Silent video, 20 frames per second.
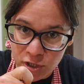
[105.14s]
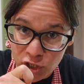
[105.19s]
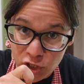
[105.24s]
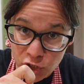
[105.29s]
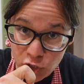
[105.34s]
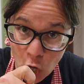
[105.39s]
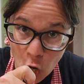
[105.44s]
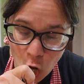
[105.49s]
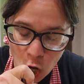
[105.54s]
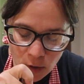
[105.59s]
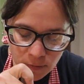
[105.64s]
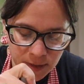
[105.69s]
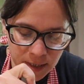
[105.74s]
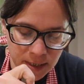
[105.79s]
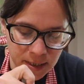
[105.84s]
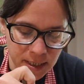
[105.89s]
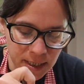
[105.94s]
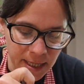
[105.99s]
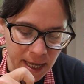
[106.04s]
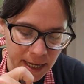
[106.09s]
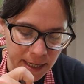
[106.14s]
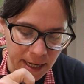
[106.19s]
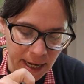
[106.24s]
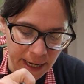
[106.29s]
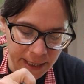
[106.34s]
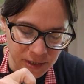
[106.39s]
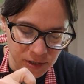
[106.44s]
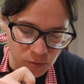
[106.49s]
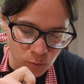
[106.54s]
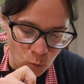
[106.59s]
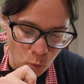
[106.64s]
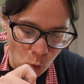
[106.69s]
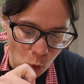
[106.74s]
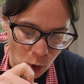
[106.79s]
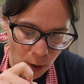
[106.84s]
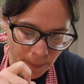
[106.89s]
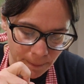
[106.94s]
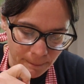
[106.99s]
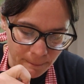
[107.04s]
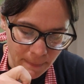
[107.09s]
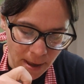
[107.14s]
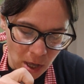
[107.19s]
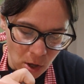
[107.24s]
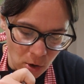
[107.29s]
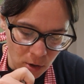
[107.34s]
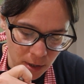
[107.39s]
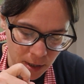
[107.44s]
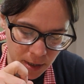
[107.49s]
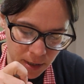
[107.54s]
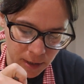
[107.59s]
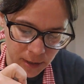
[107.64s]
dissolved into that nice warm milk.